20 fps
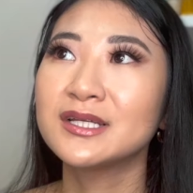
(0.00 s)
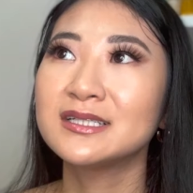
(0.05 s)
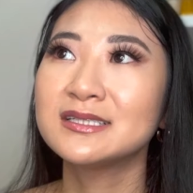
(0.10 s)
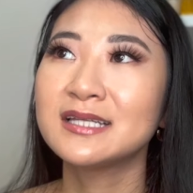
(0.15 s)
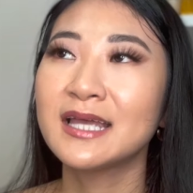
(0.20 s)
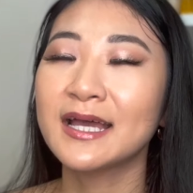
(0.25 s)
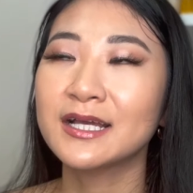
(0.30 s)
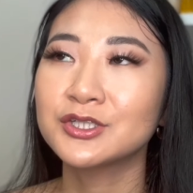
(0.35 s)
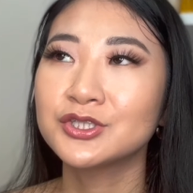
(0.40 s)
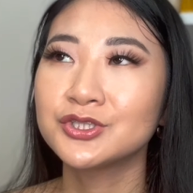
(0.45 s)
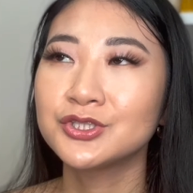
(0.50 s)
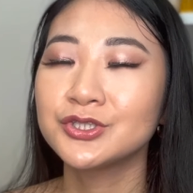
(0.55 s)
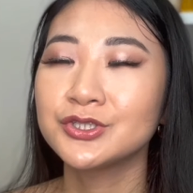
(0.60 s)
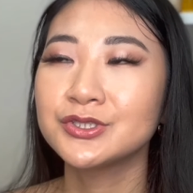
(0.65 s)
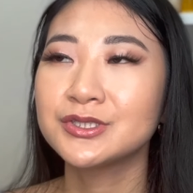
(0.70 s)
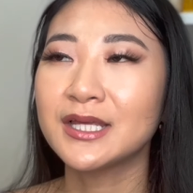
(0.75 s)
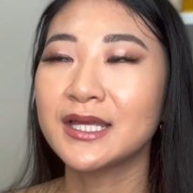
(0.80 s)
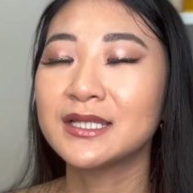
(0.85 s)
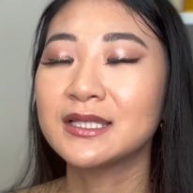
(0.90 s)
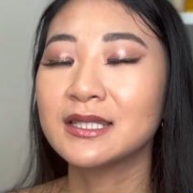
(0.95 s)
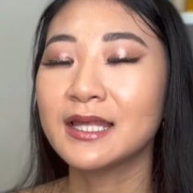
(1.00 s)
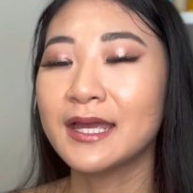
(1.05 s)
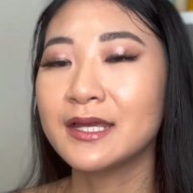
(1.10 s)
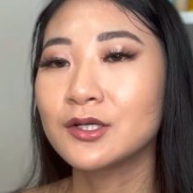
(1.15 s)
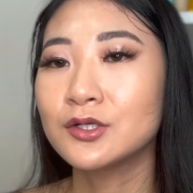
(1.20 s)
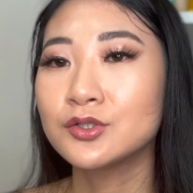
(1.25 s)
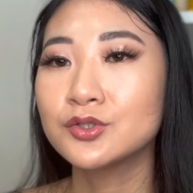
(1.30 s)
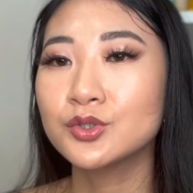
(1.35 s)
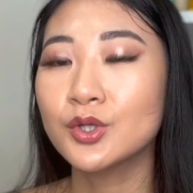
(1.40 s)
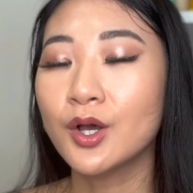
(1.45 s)
textures and
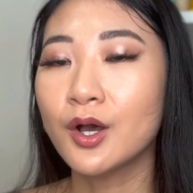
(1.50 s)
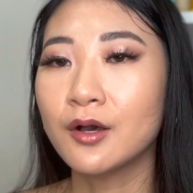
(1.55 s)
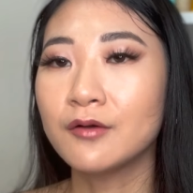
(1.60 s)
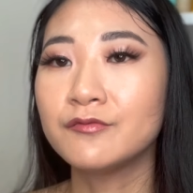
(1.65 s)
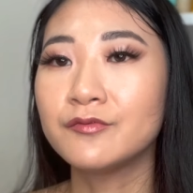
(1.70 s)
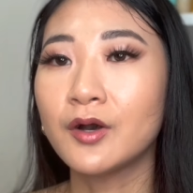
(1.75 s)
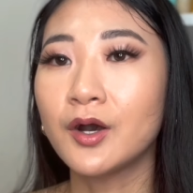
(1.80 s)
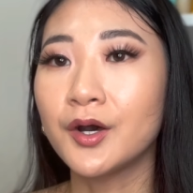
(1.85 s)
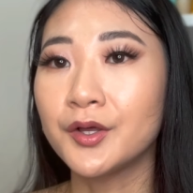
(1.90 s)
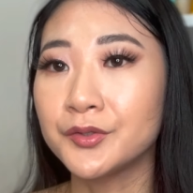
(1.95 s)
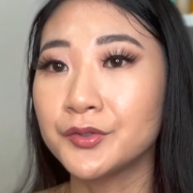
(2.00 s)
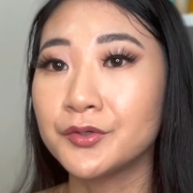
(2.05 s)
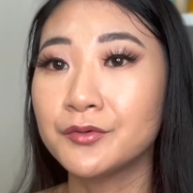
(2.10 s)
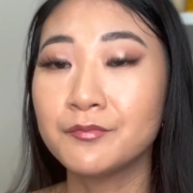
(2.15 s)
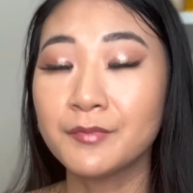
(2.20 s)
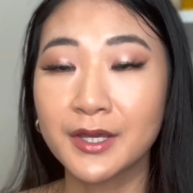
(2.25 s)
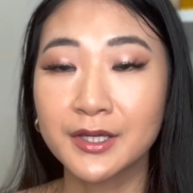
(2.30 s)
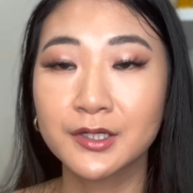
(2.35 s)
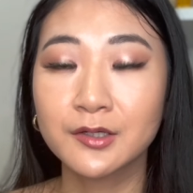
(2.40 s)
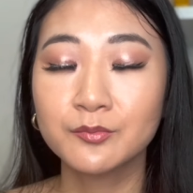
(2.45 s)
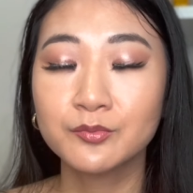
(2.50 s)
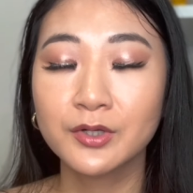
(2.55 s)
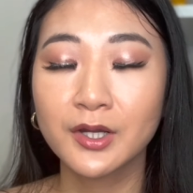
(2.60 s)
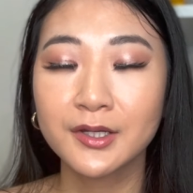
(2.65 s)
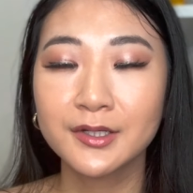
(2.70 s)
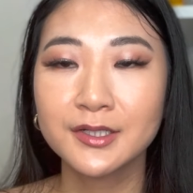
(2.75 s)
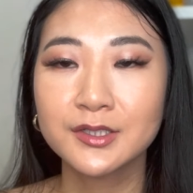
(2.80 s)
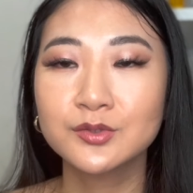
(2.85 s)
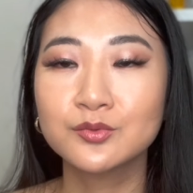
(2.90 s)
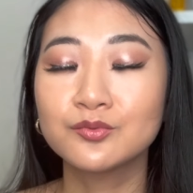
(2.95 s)
layers of other makeup
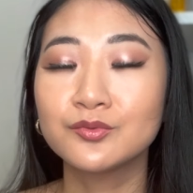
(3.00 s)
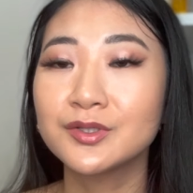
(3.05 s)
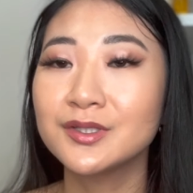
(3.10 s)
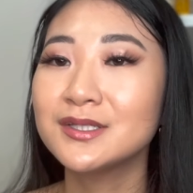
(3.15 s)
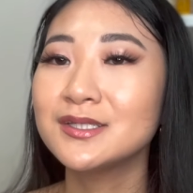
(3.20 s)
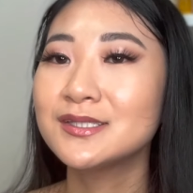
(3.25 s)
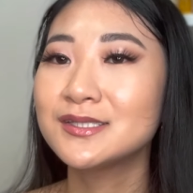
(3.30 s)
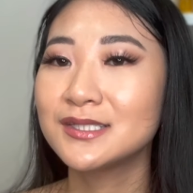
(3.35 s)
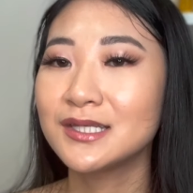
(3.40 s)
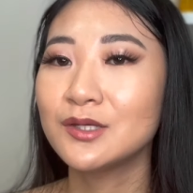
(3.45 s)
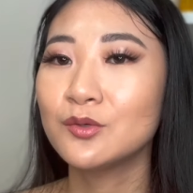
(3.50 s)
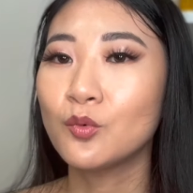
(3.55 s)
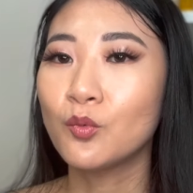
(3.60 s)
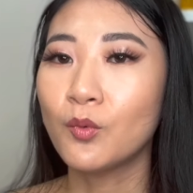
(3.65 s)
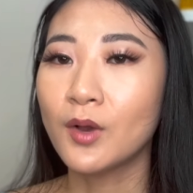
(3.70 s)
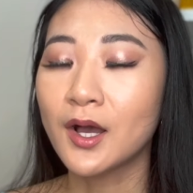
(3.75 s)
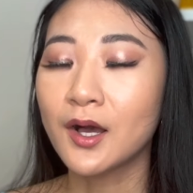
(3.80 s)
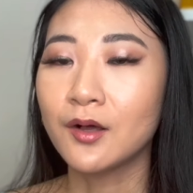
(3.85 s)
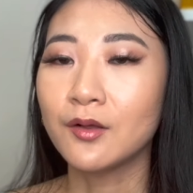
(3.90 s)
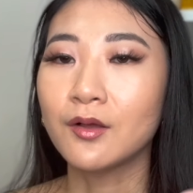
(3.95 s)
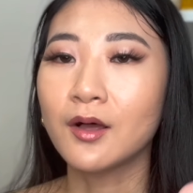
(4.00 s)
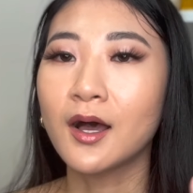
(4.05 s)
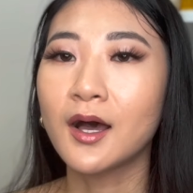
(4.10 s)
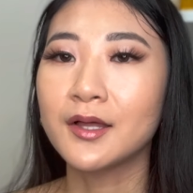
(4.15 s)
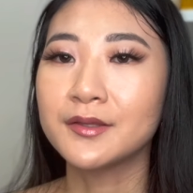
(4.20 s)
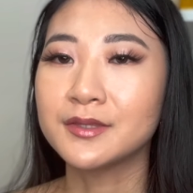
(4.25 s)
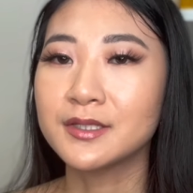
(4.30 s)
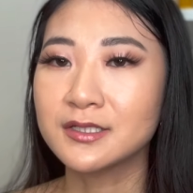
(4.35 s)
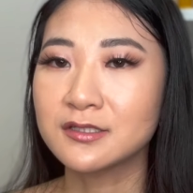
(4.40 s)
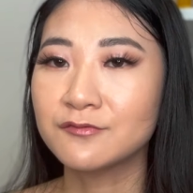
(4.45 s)
products really sit well
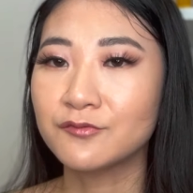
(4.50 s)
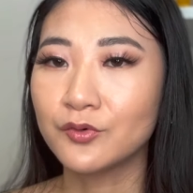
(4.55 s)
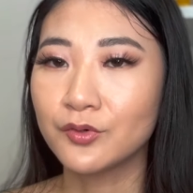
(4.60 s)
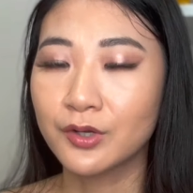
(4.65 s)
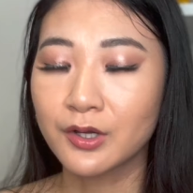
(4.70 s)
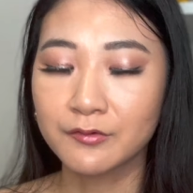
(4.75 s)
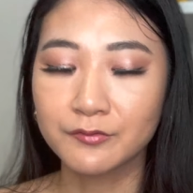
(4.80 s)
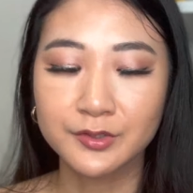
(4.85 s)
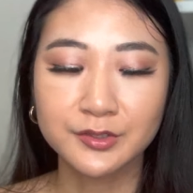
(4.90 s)
on this full coverage